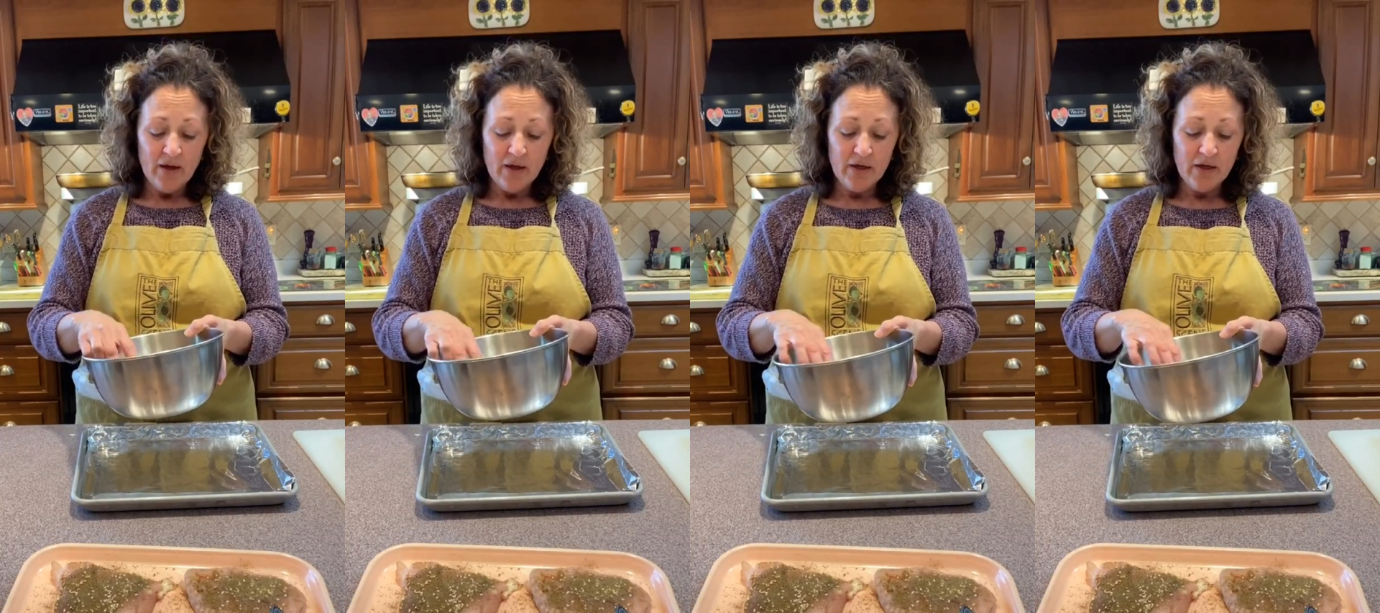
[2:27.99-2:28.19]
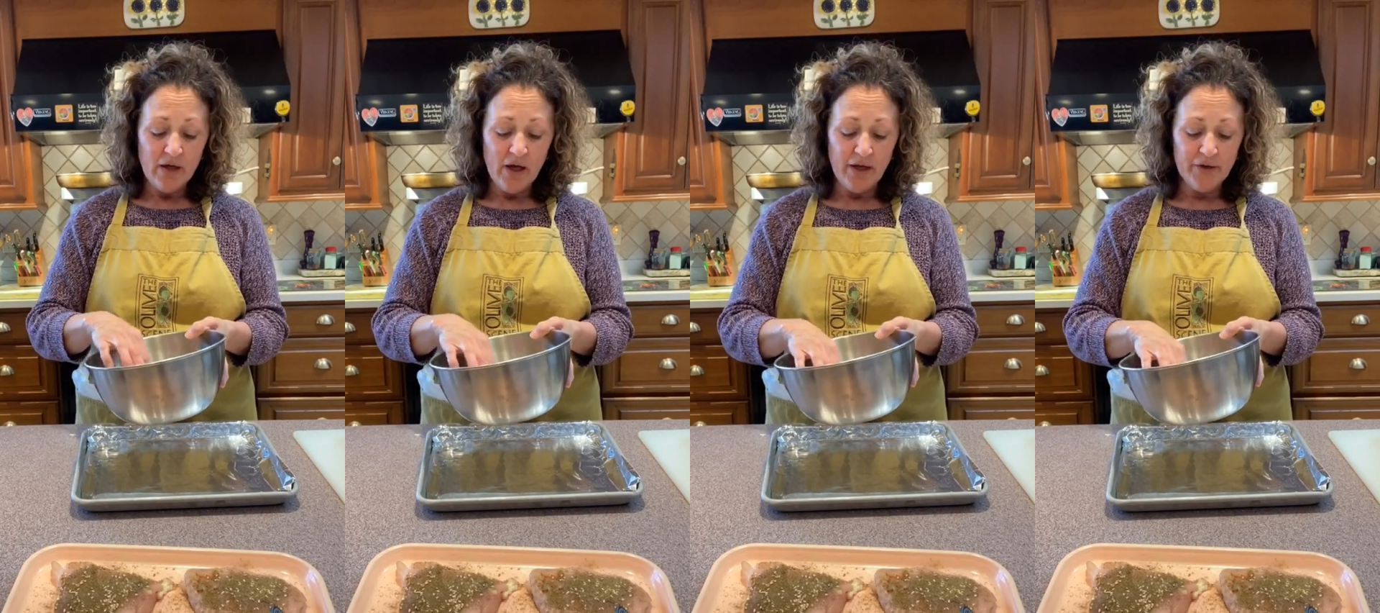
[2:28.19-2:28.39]

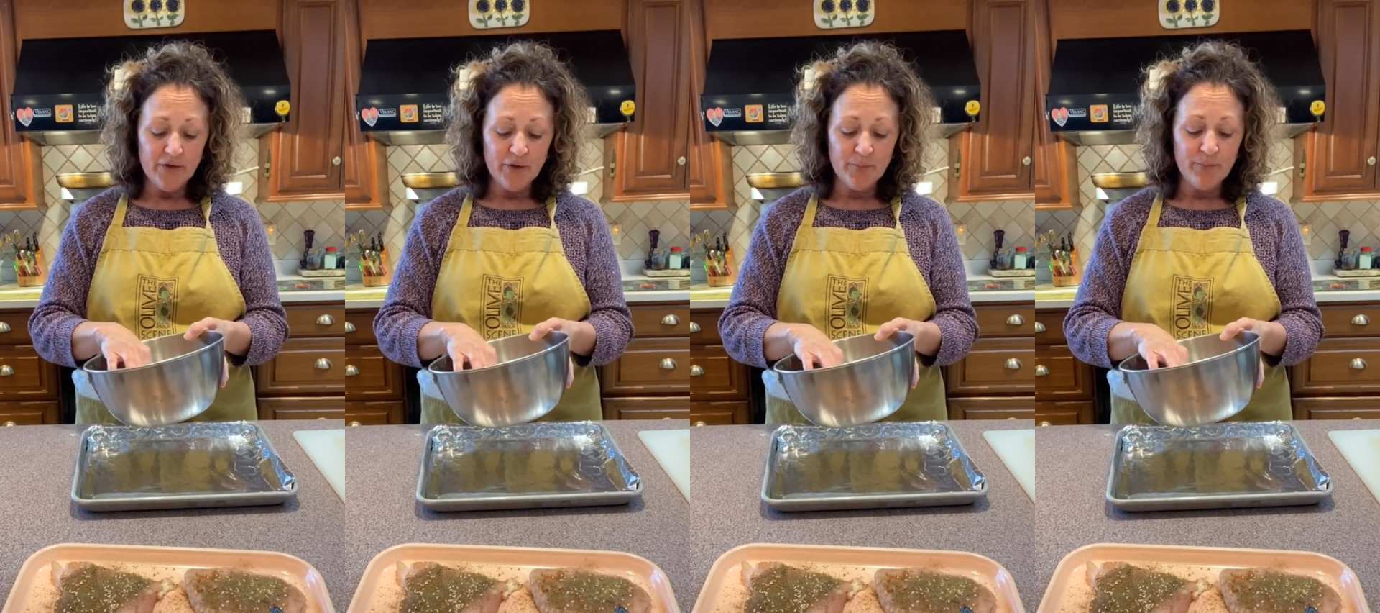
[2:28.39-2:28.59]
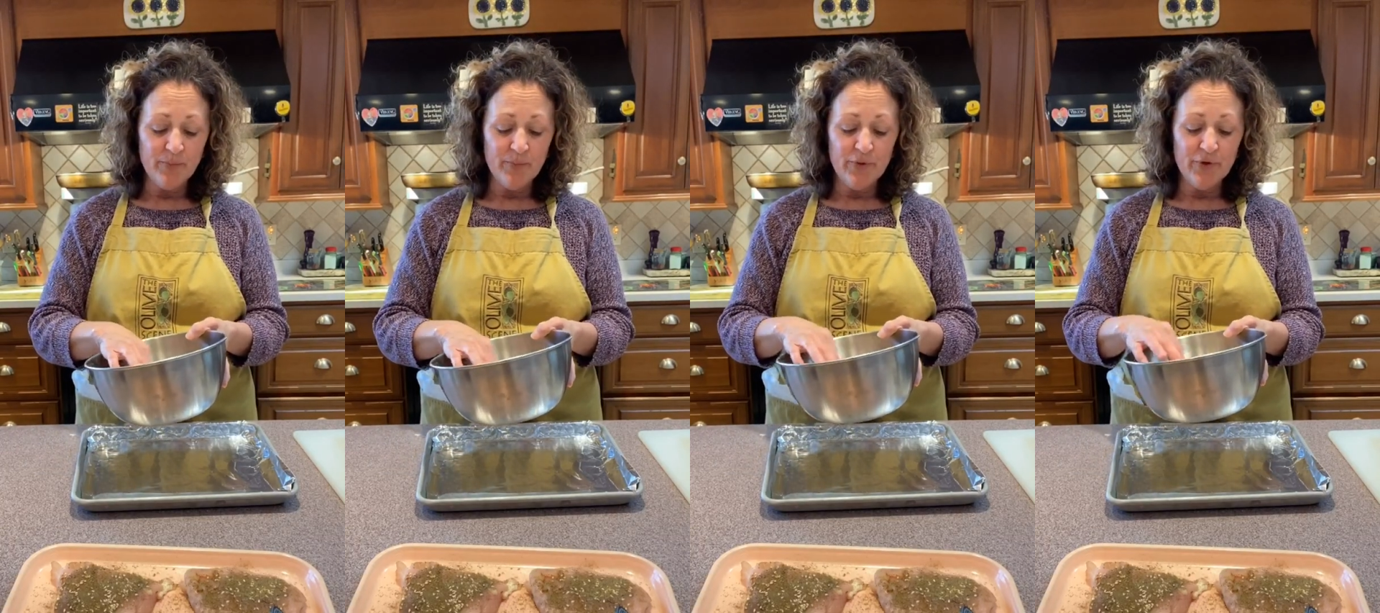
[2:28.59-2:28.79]
Cut
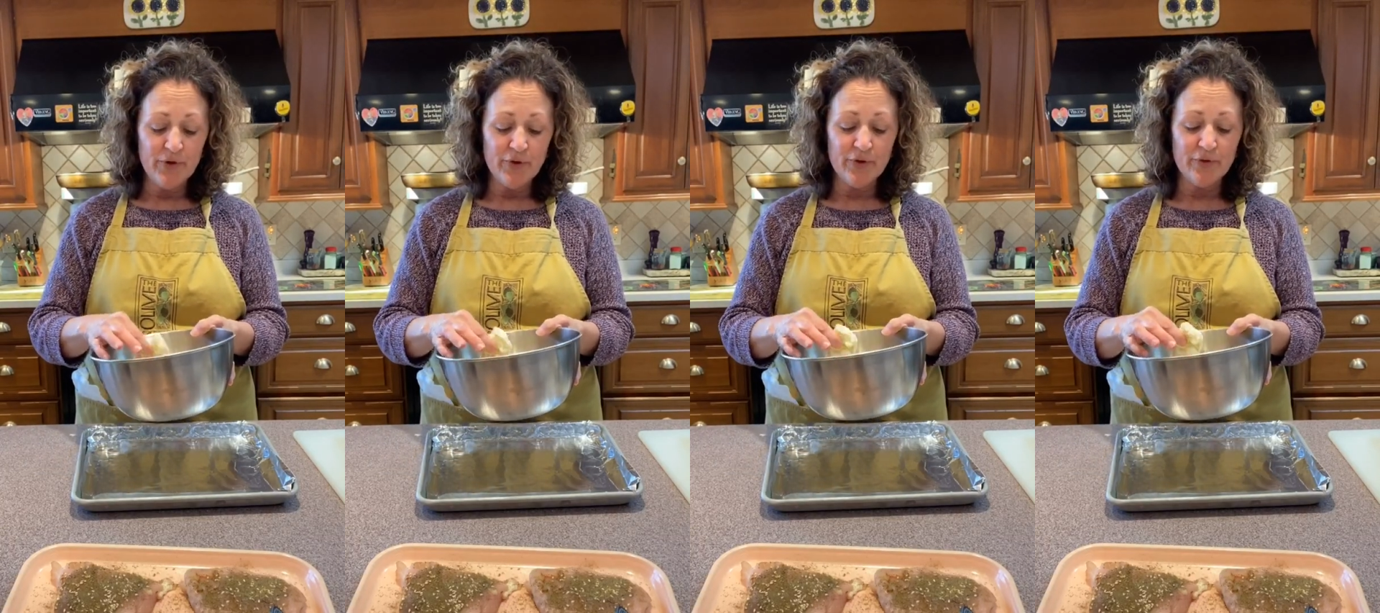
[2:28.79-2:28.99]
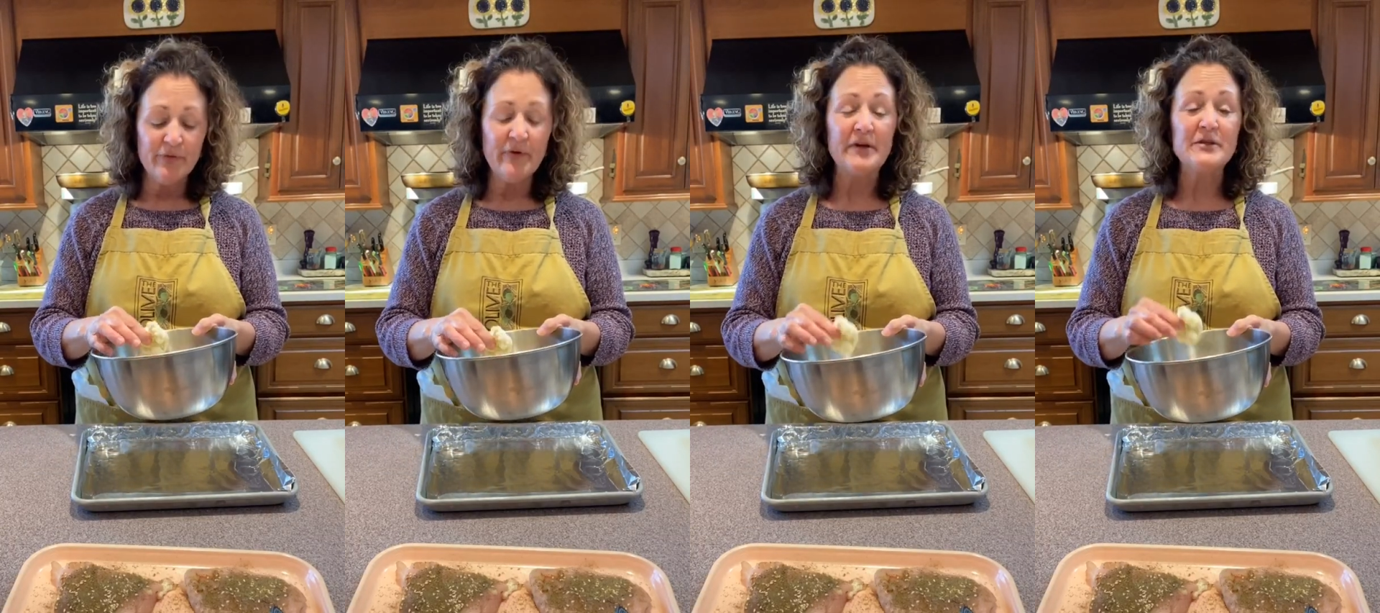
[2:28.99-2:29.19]

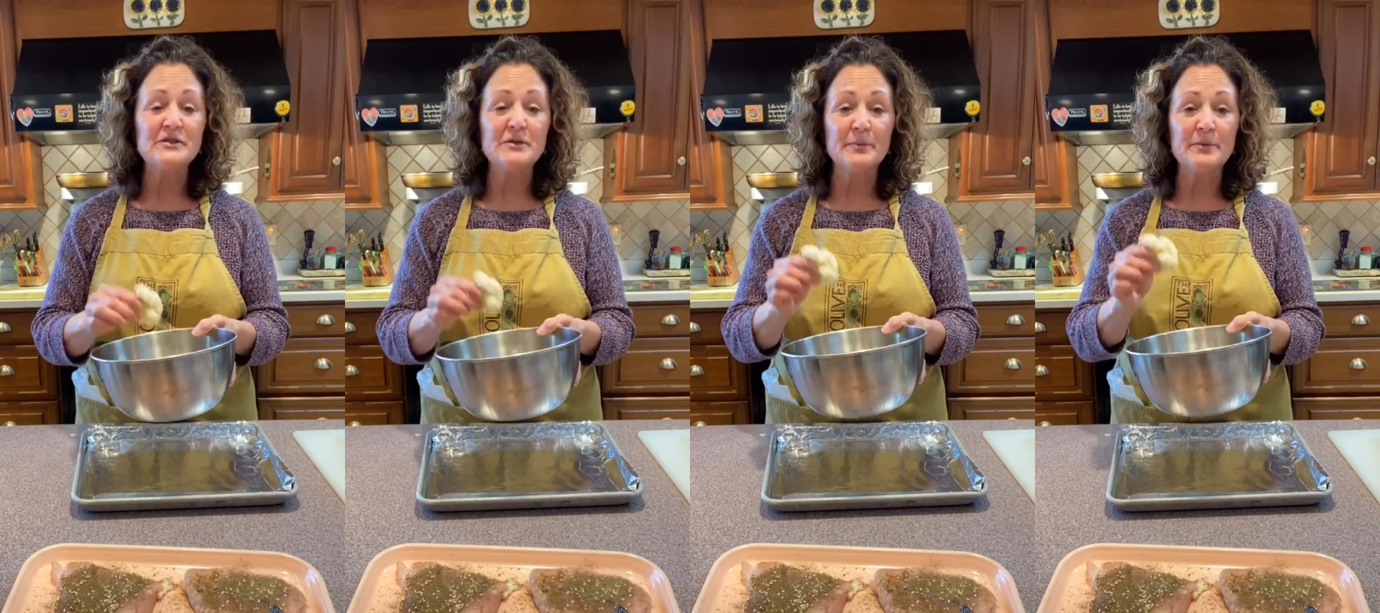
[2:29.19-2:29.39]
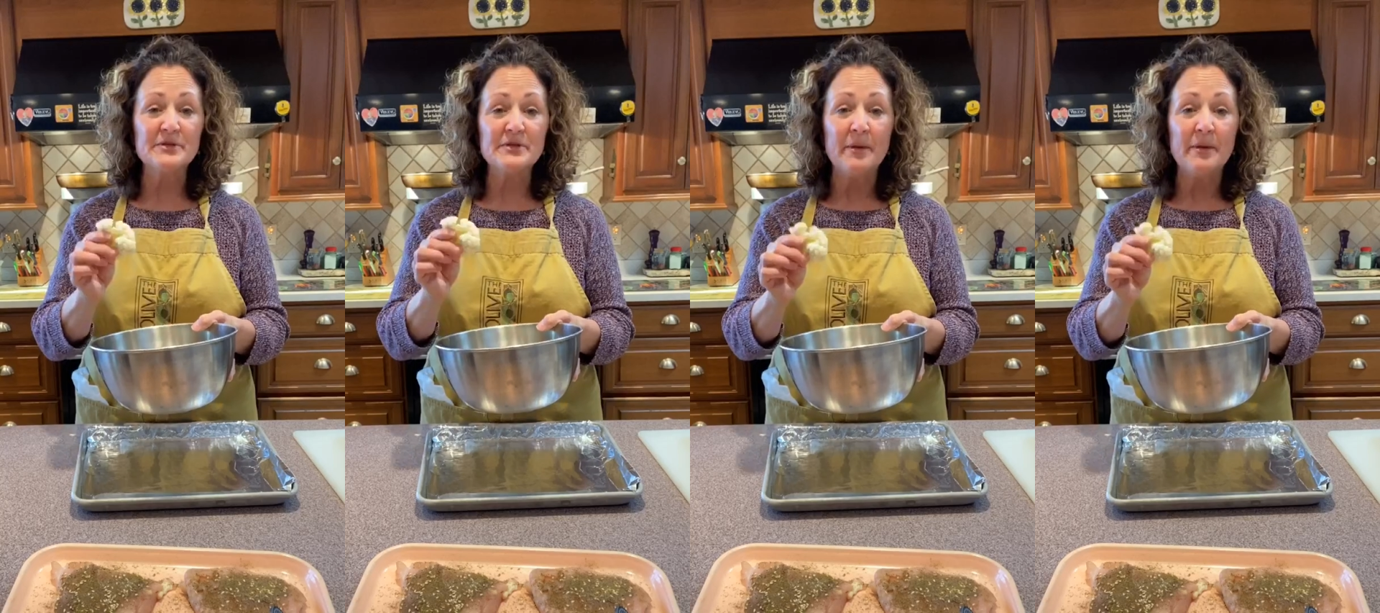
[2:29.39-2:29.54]
your vegetables